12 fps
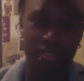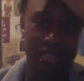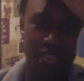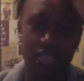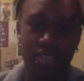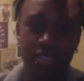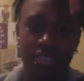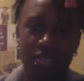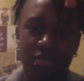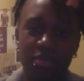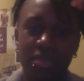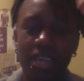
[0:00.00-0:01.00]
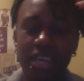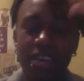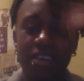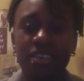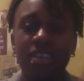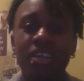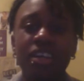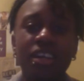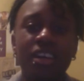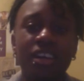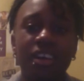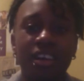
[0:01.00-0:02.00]
stupid hair.
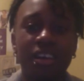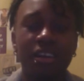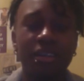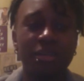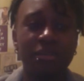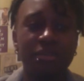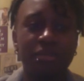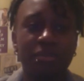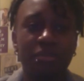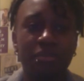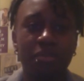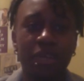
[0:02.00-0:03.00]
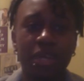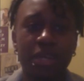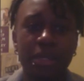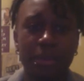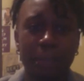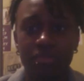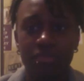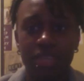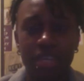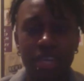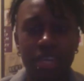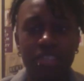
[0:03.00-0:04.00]
But
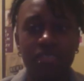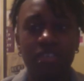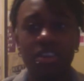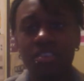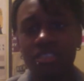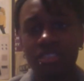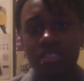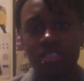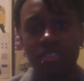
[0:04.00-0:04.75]
yeah, as far as